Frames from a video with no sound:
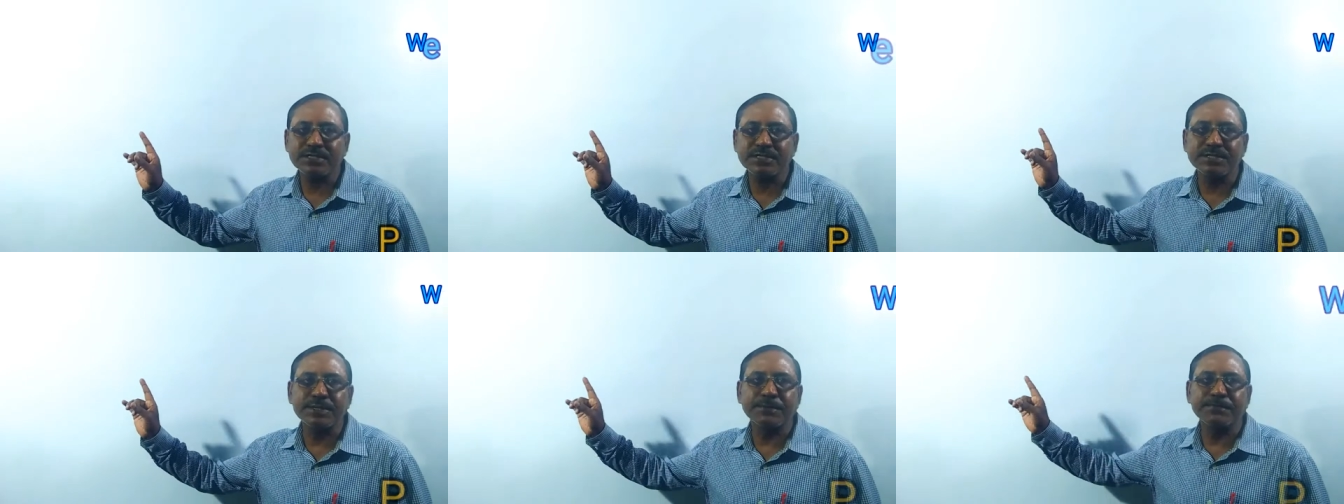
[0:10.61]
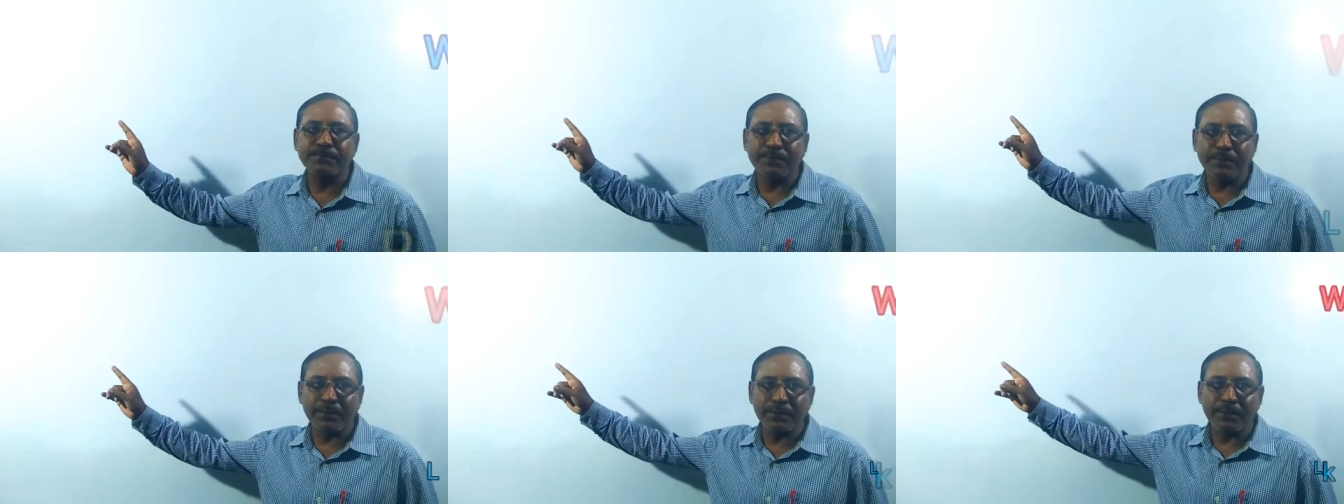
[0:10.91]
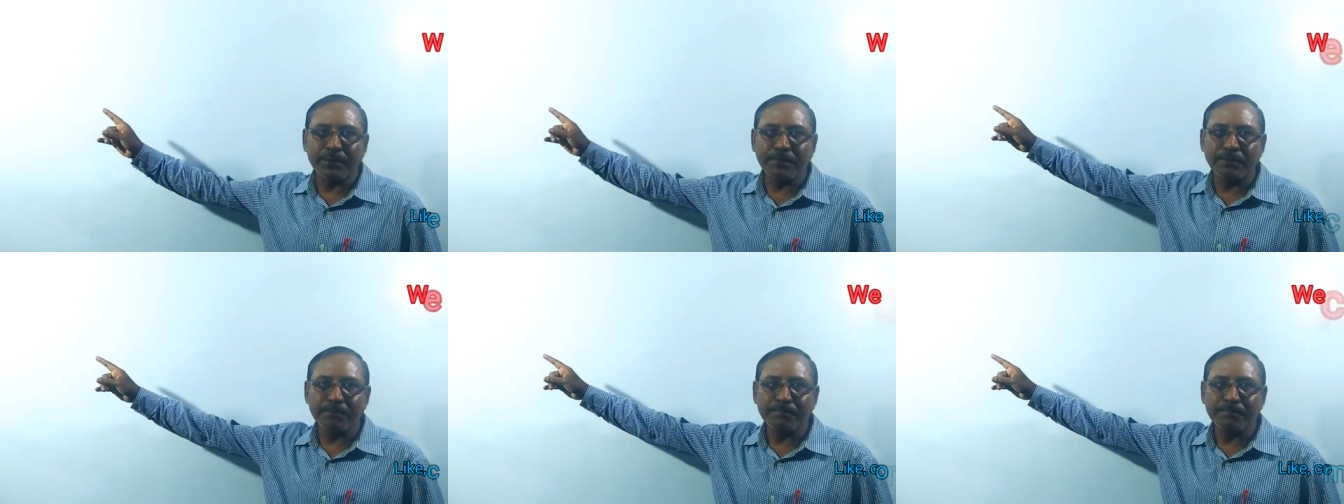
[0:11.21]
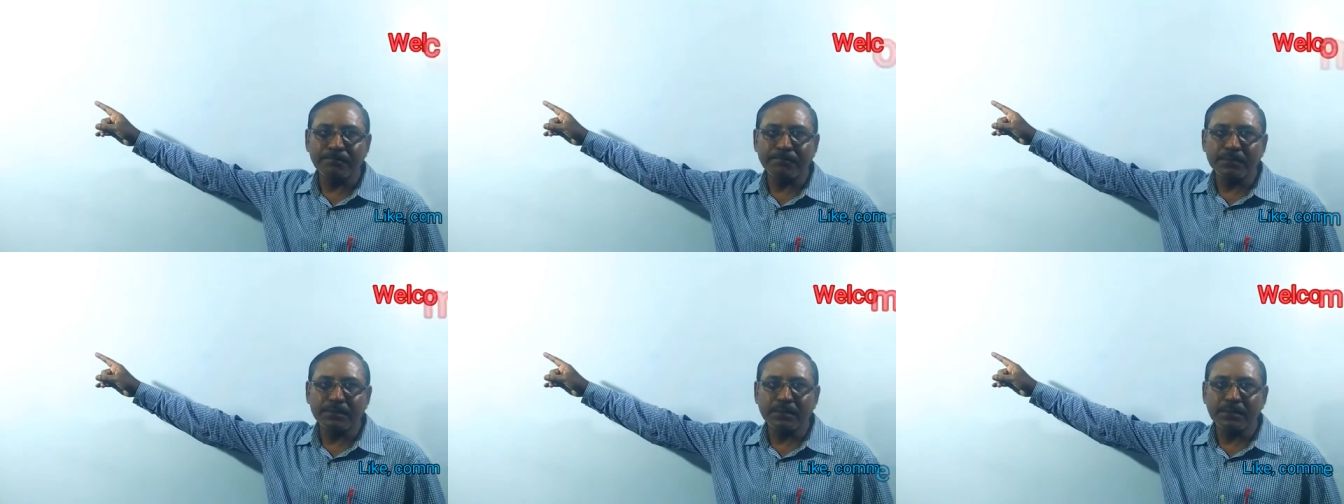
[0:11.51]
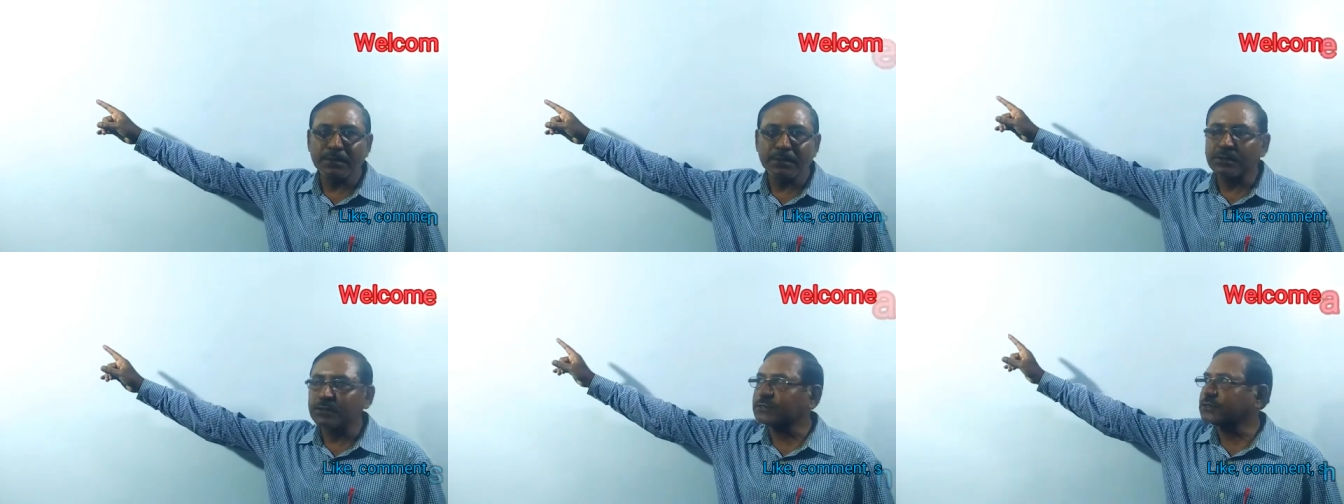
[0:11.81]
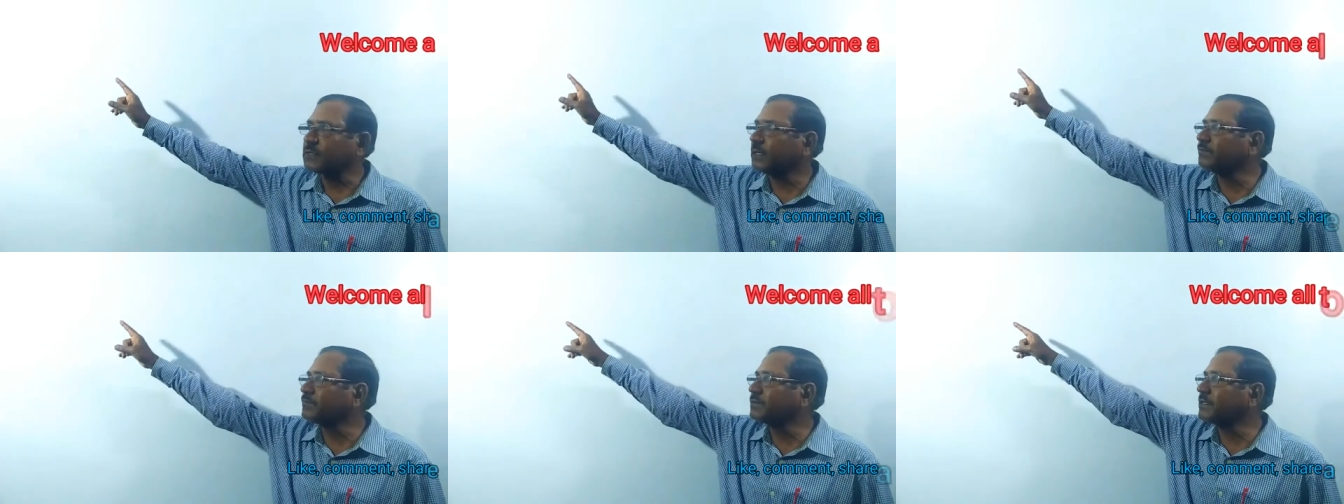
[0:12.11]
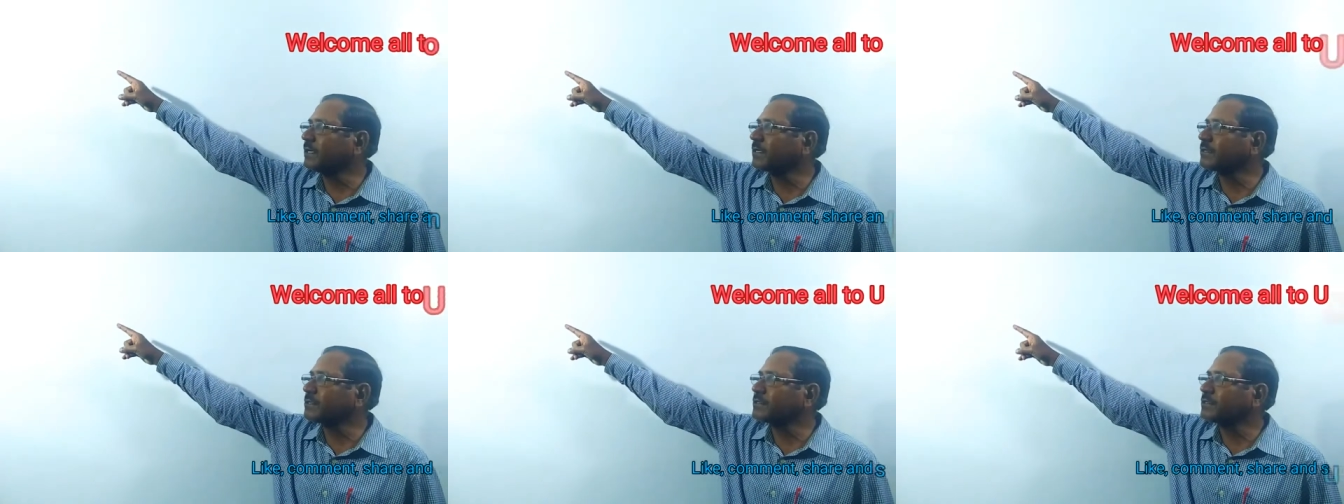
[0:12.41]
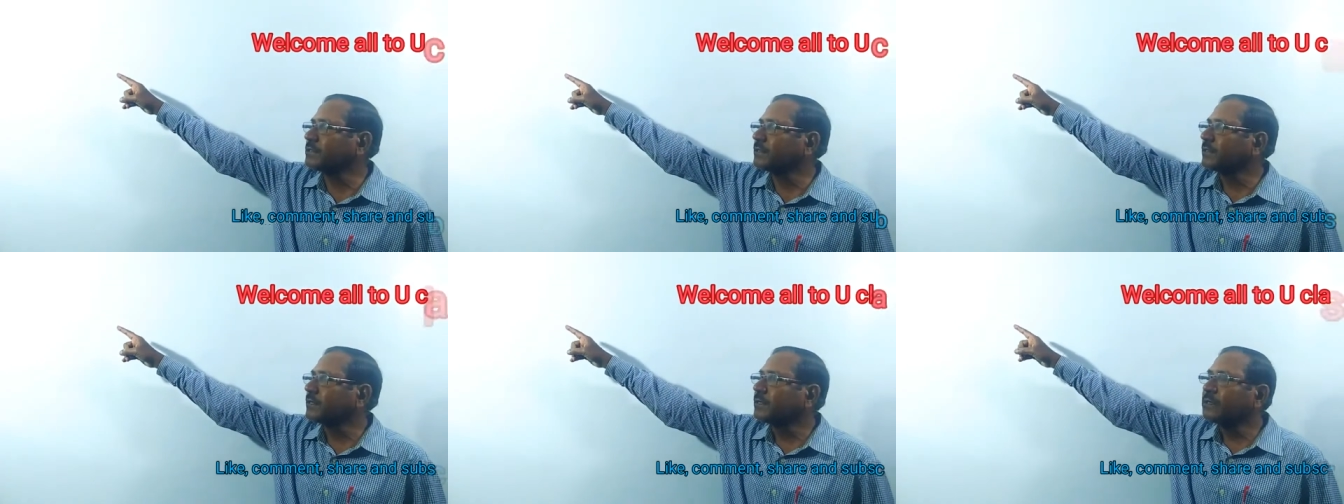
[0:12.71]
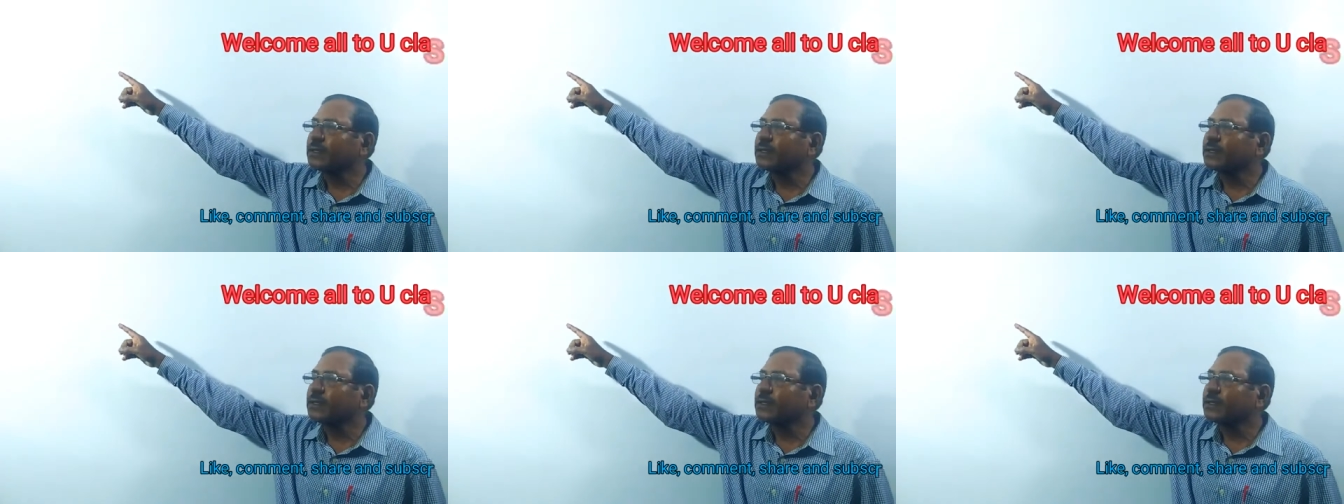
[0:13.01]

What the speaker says: simple. Subject